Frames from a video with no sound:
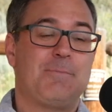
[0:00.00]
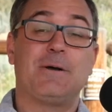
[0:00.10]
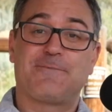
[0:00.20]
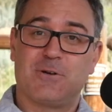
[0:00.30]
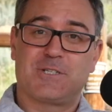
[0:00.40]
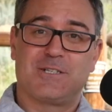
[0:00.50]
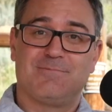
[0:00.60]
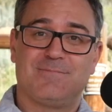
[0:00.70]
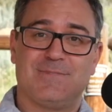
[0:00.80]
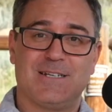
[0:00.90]
But first,
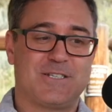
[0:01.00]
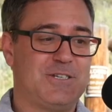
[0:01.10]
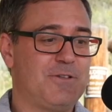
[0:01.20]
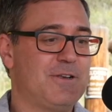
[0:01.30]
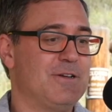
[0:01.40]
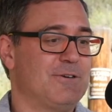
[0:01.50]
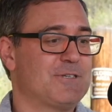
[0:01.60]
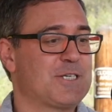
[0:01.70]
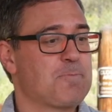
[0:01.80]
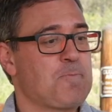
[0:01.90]
let's do the news.